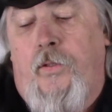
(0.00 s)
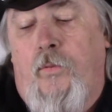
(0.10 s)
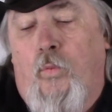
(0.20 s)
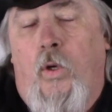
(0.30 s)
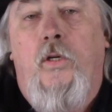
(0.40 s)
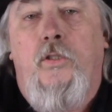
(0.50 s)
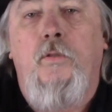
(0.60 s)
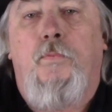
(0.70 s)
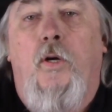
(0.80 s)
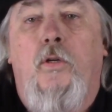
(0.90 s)
or
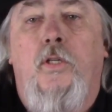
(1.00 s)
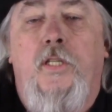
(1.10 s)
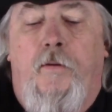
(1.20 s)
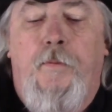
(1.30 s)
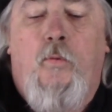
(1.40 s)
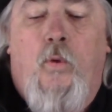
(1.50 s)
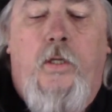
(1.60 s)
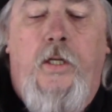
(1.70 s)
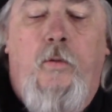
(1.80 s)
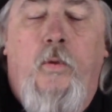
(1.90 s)
2 brokers have been
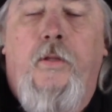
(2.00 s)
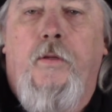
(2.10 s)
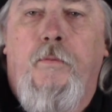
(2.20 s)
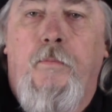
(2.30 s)
working with